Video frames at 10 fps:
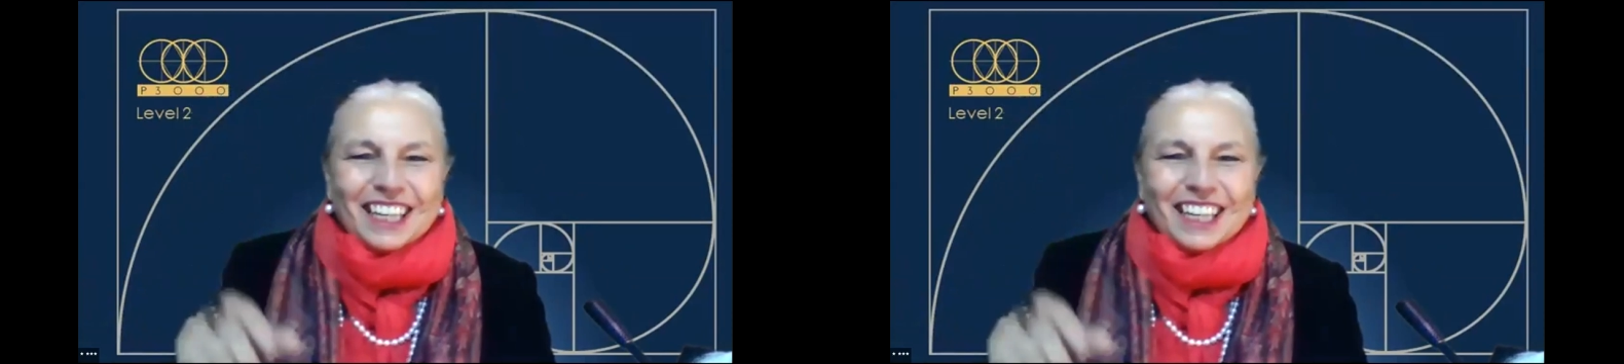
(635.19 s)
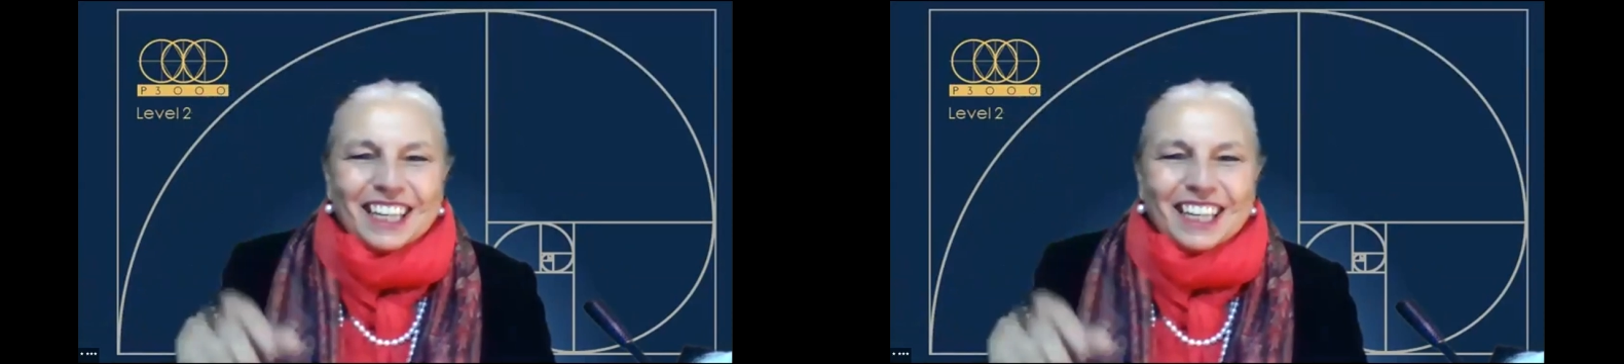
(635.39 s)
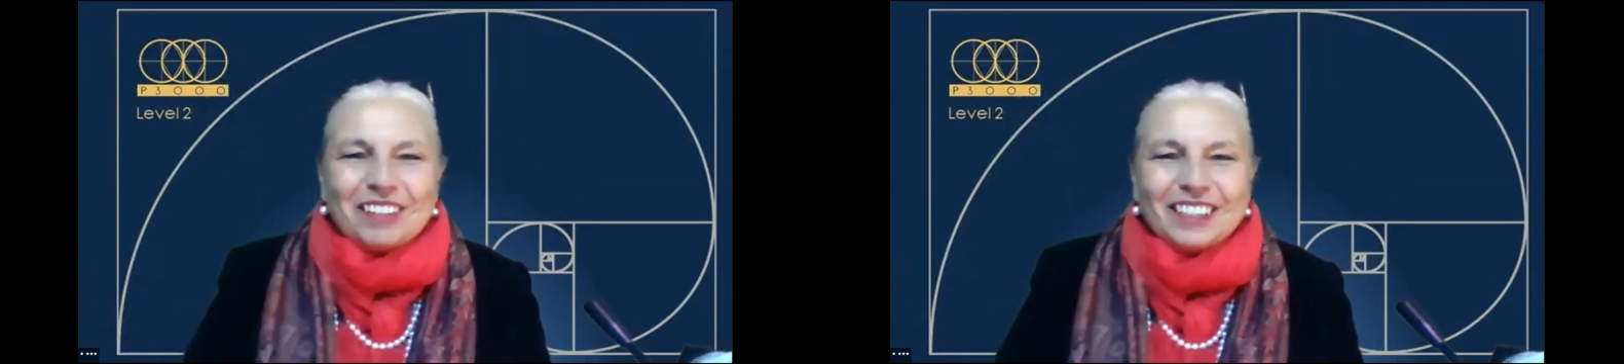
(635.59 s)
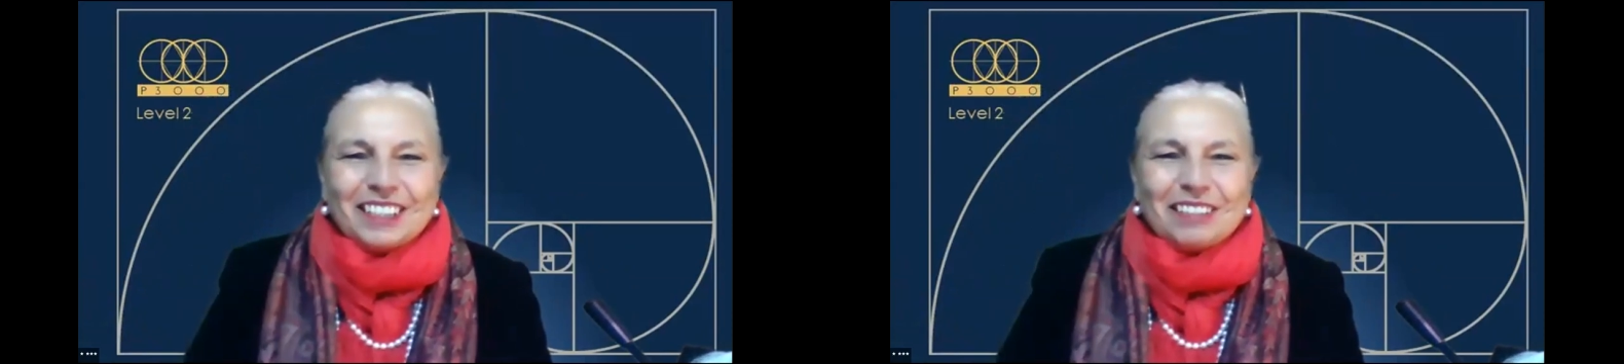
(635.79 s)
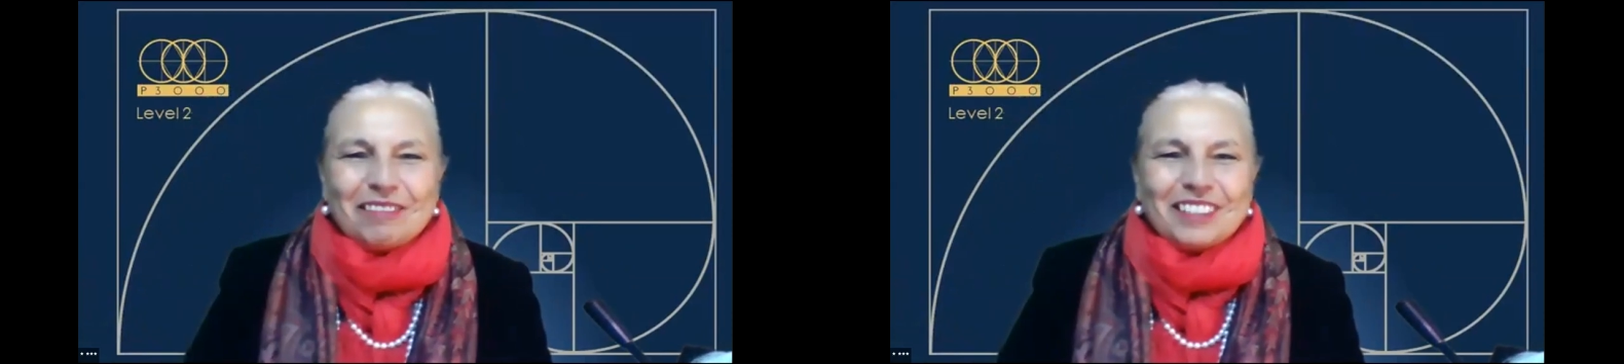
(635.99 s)

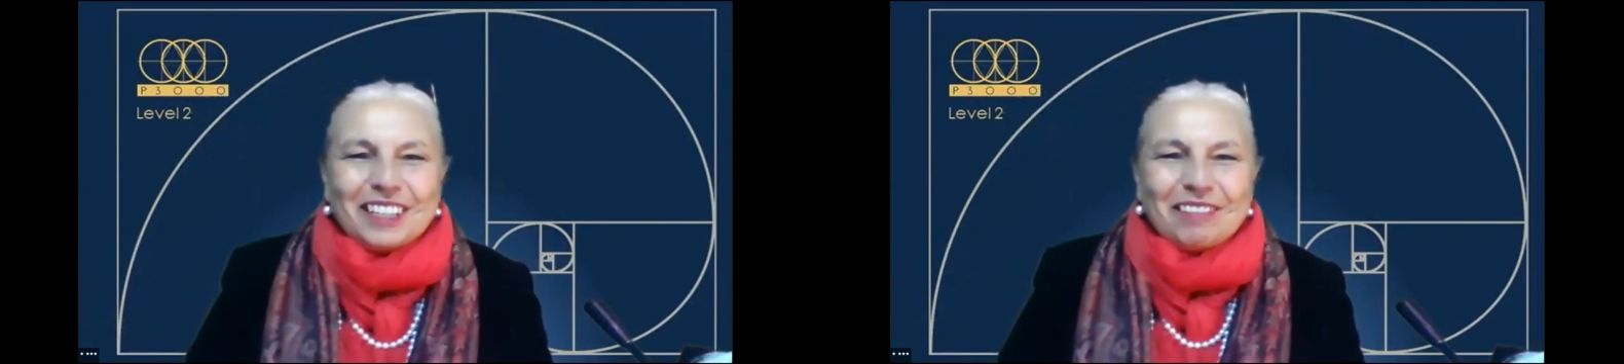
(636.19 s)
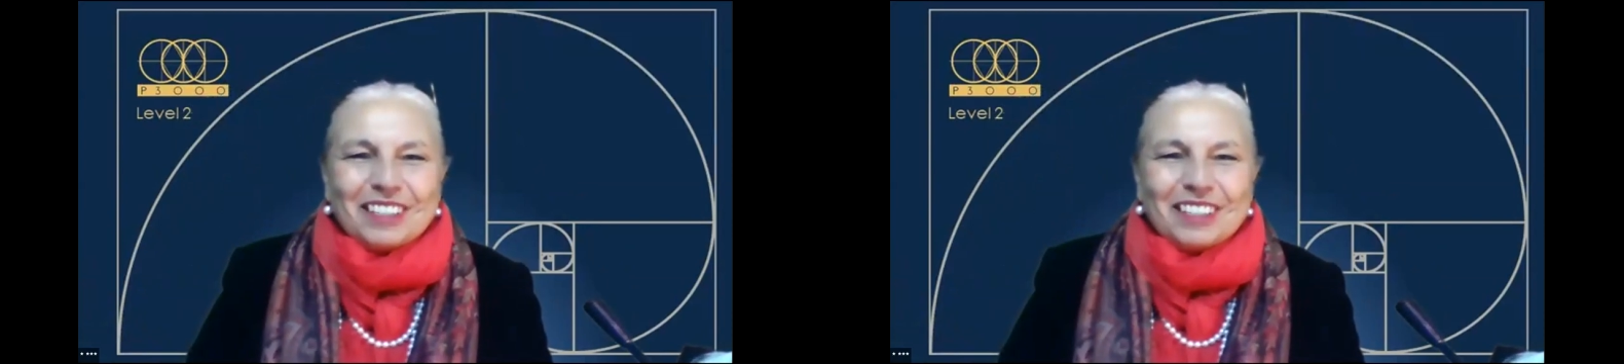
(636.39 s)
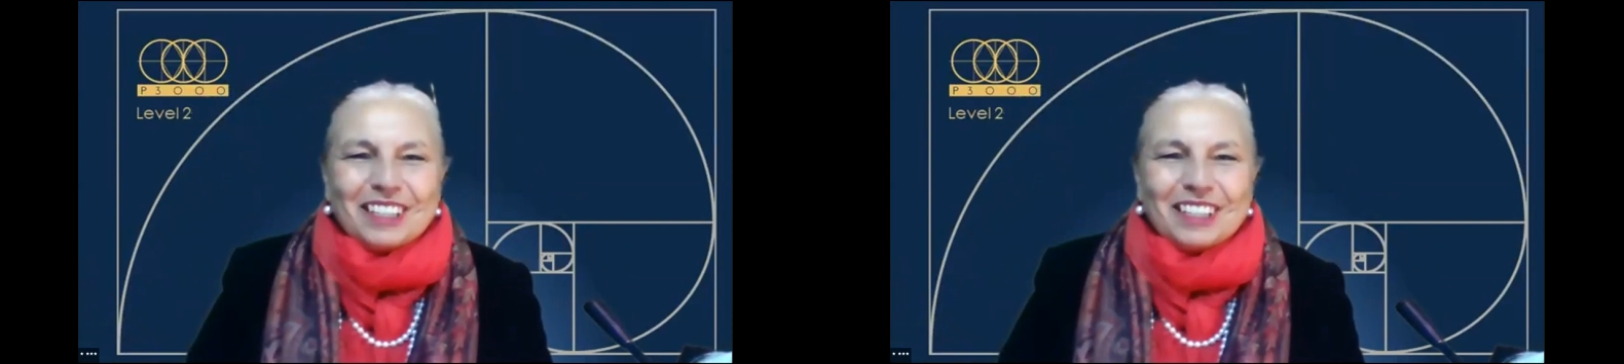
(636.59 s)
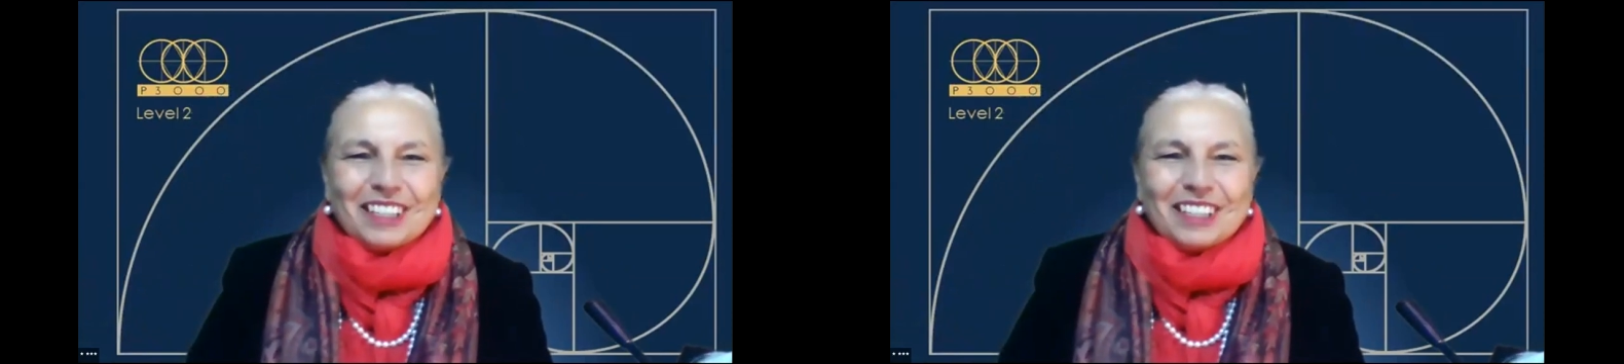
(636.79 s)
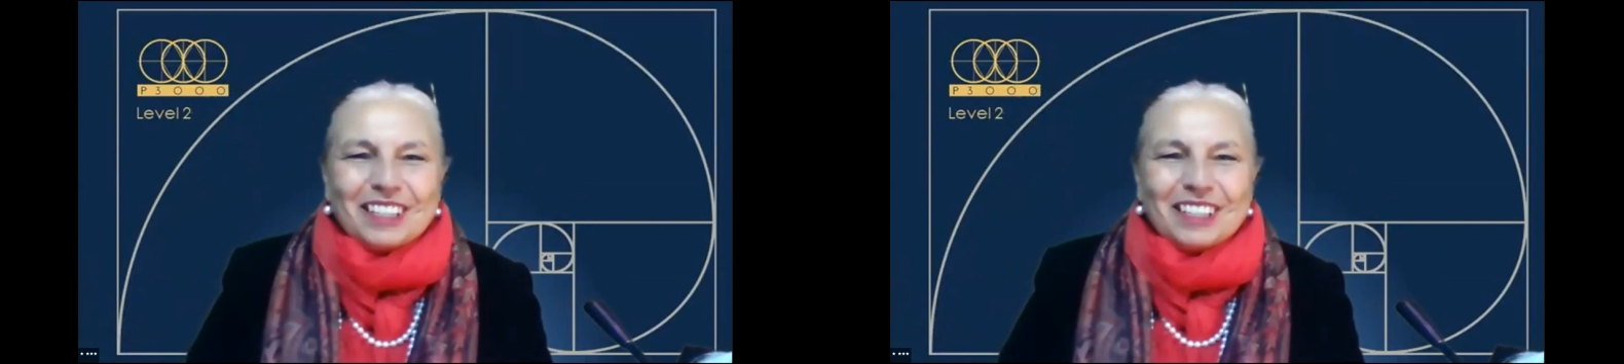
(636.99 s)
Hero, like
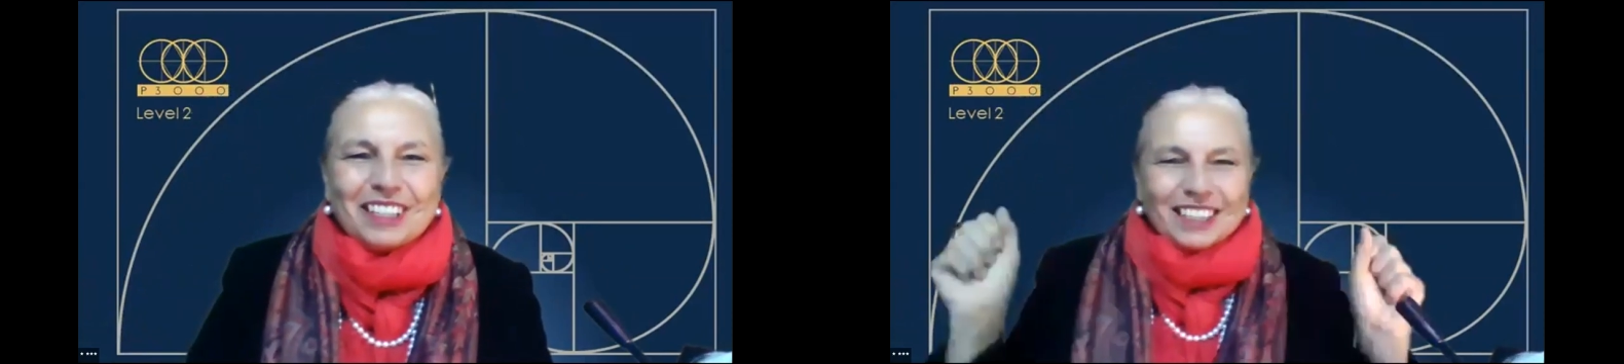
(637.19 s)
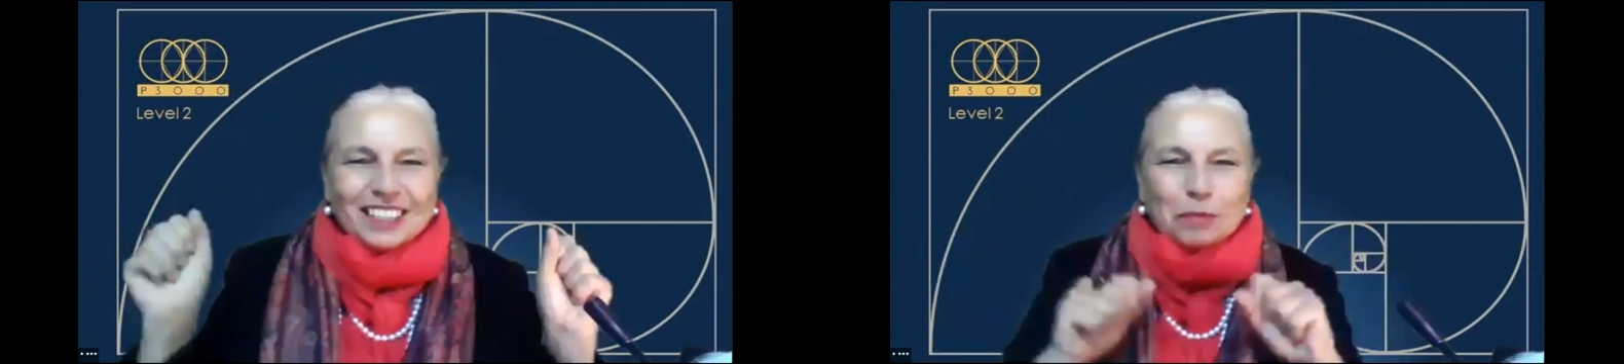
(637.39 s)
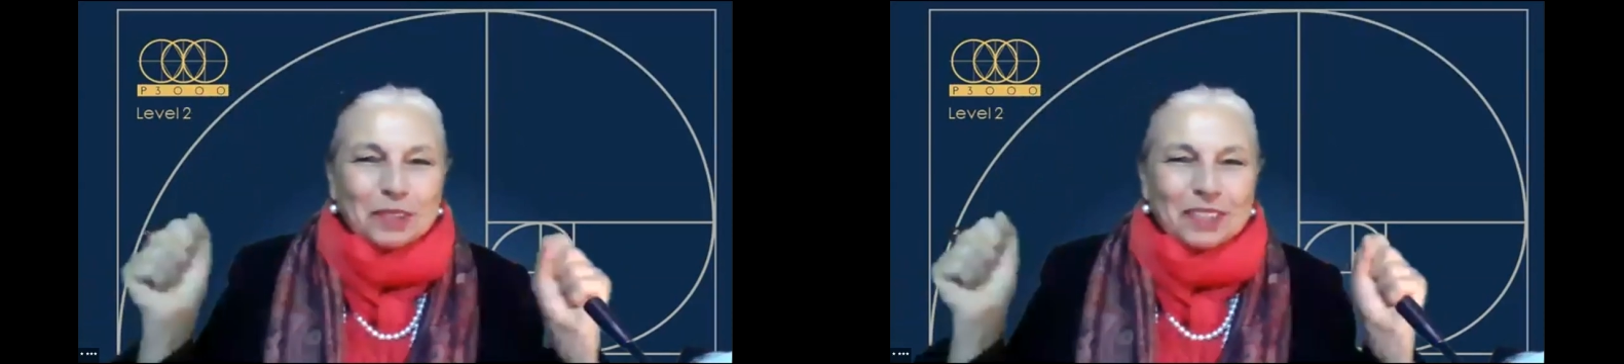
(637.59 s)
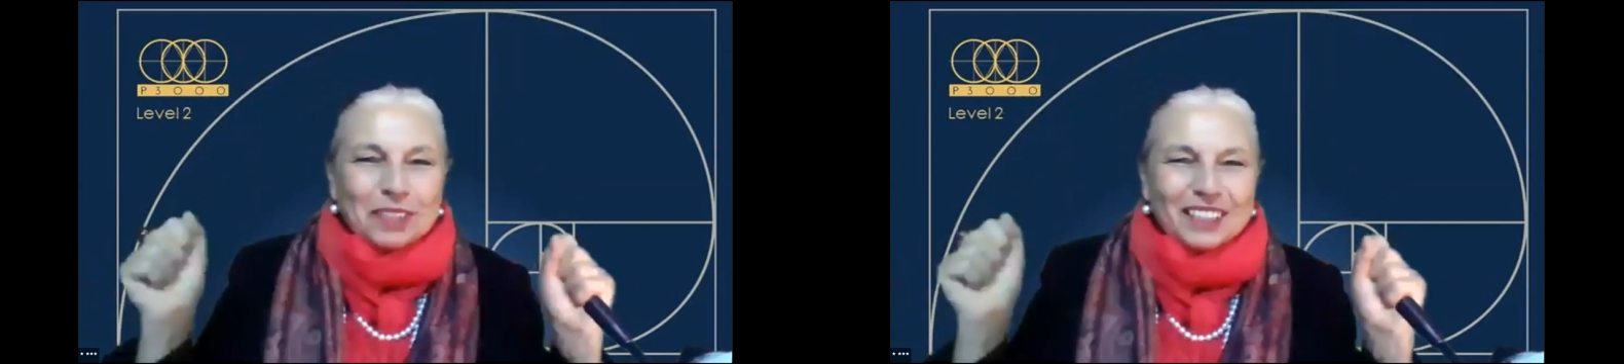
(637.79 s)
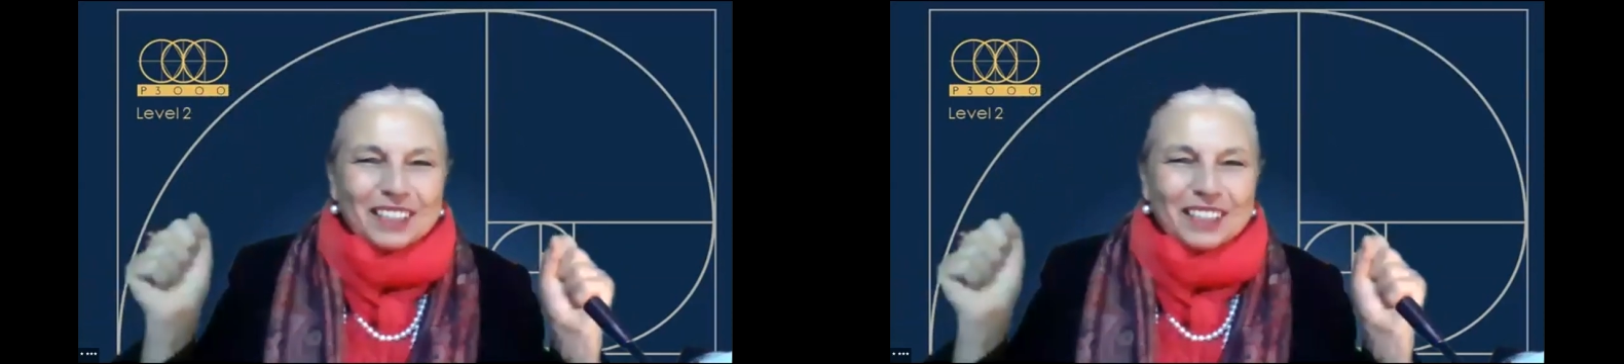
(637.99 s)
Superman,
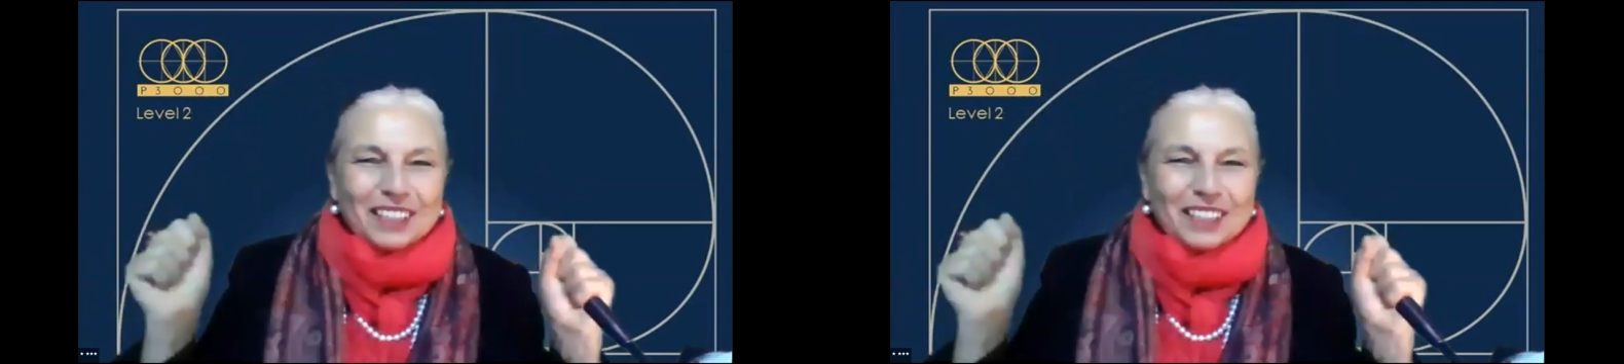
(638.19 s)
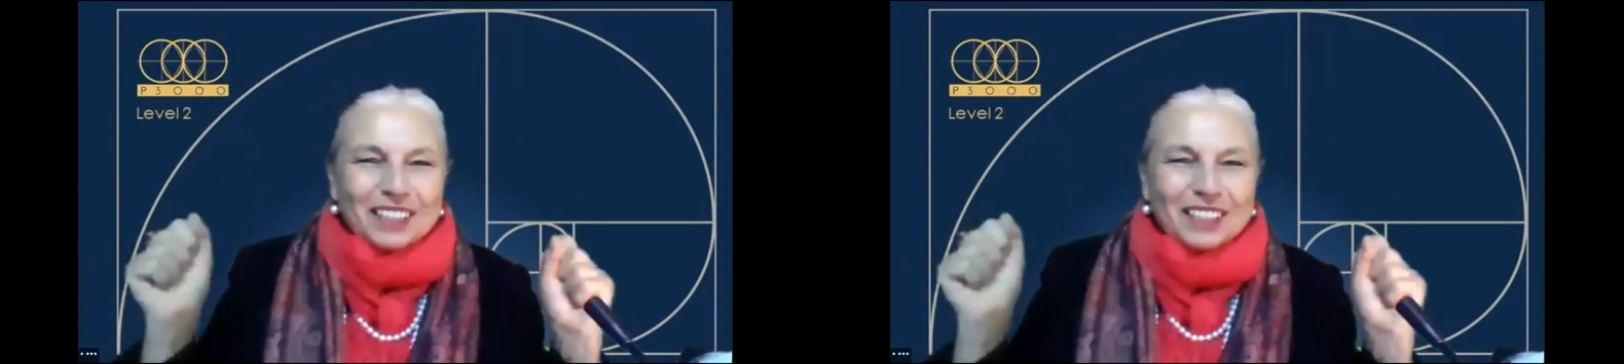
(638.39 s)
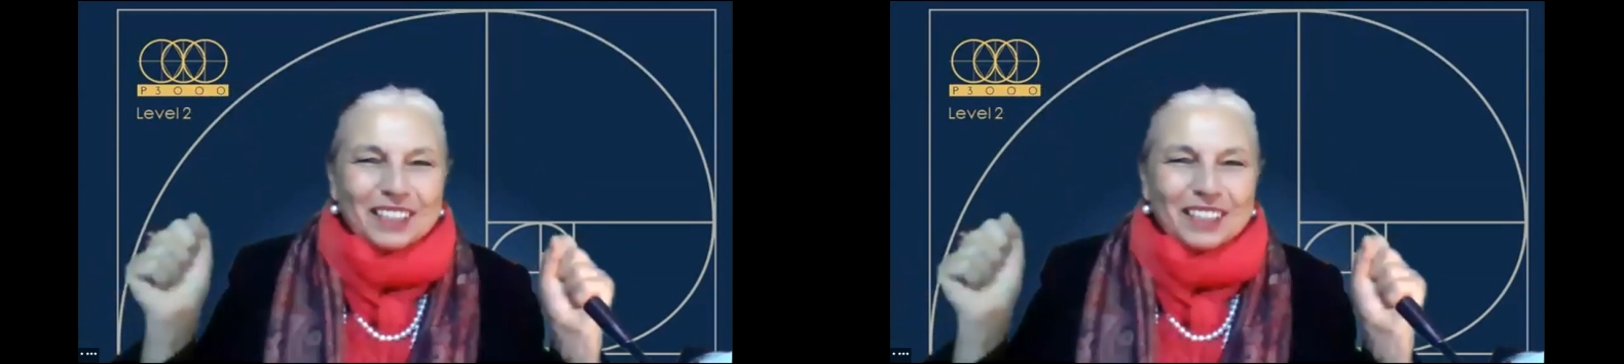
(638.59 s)
Superwoman.